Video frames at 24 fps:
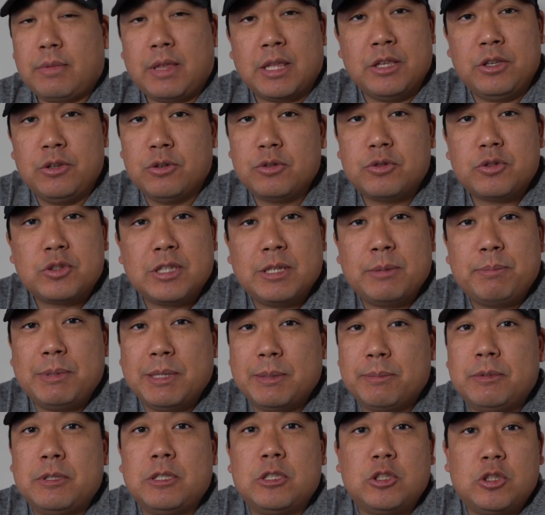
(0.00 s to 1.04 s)
usually
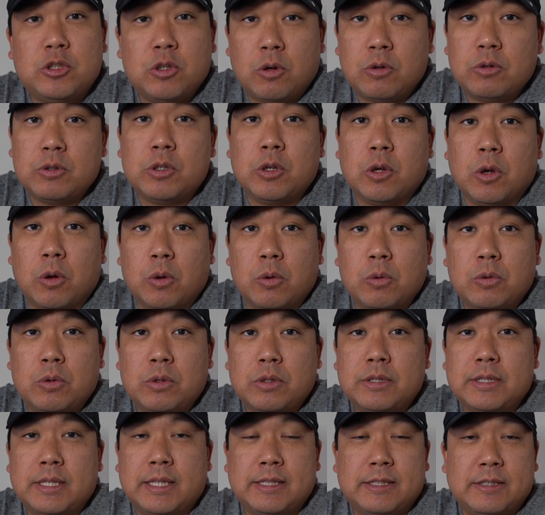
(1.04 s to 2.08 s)
people don't know
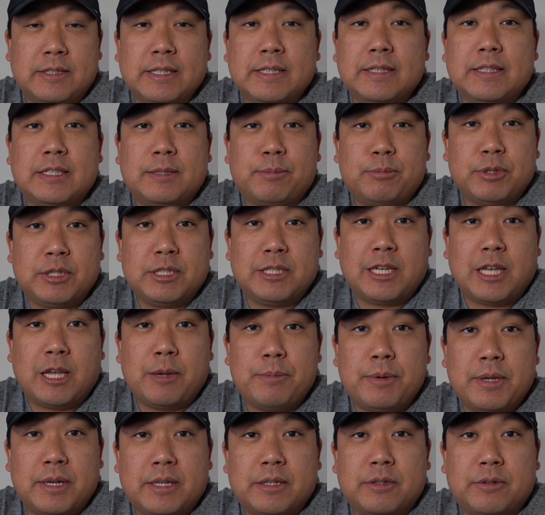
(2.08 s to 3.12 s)
that they're in this
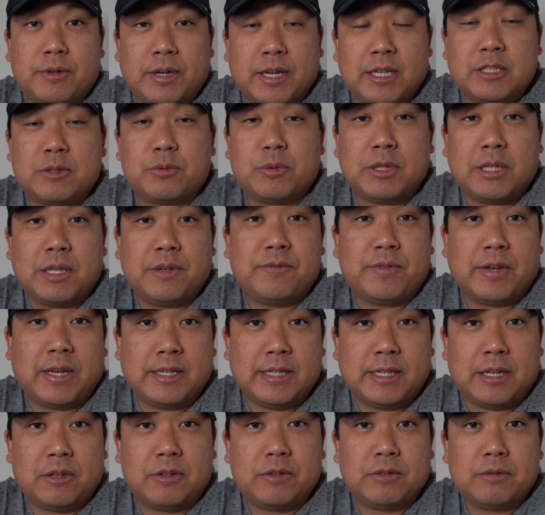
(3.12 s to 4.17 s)
pre-diabetic range when they
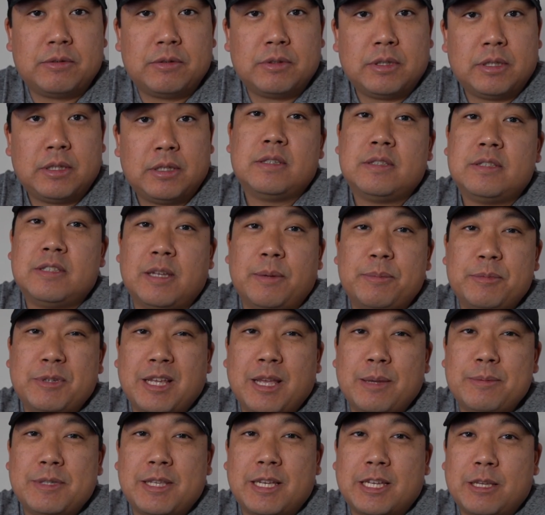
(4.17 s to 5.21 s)
find out.
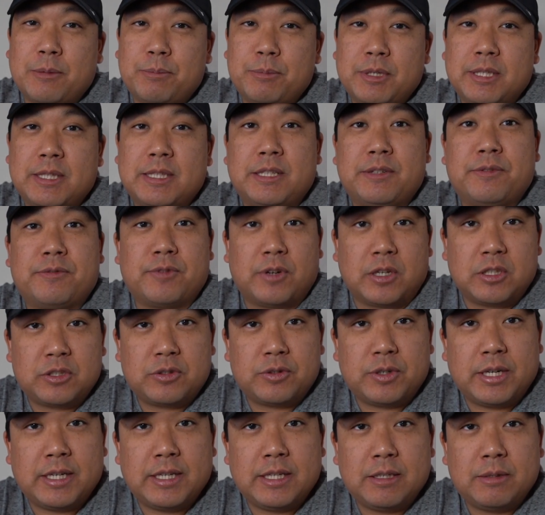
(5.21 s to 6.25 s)
Sometimes that can be a little
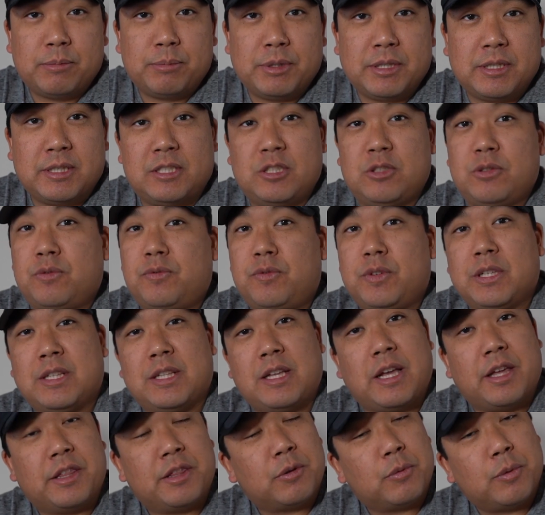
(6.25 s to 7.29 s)
frustrating because you feel
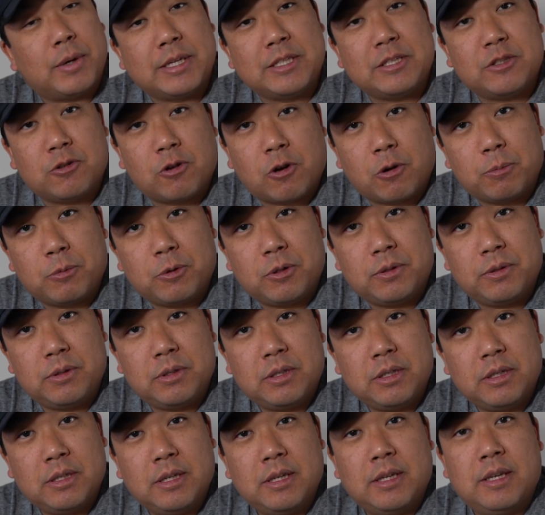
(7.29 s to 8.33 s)
otherwise normal
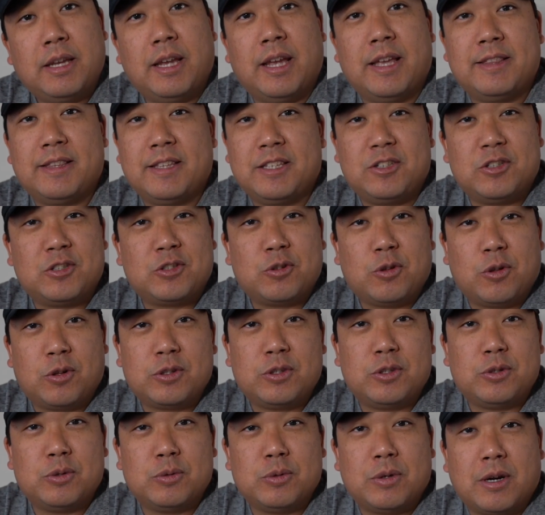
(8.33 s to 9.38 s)
and then you're told
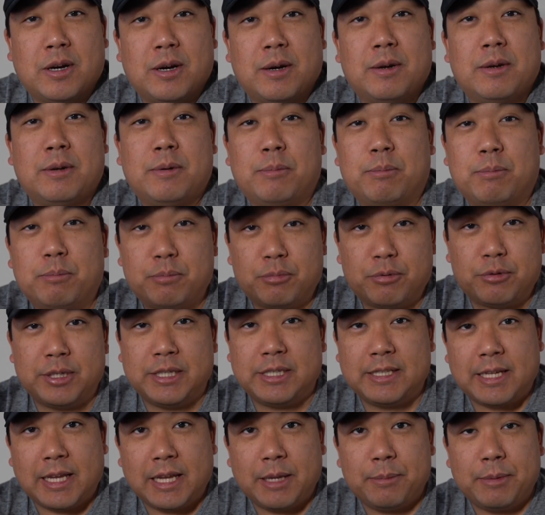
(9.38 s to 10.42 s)
you are
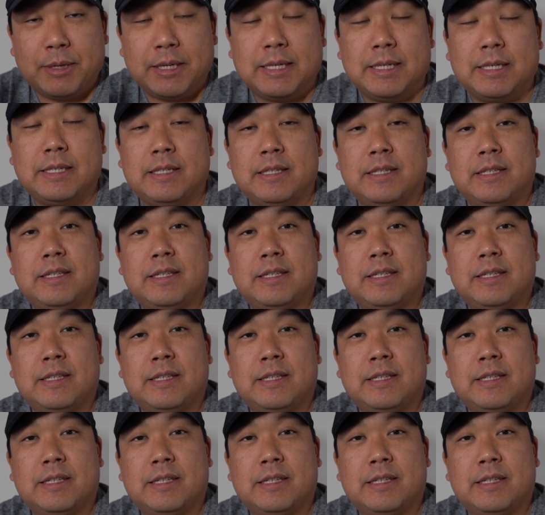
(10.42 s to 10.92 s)
pre-diabetic.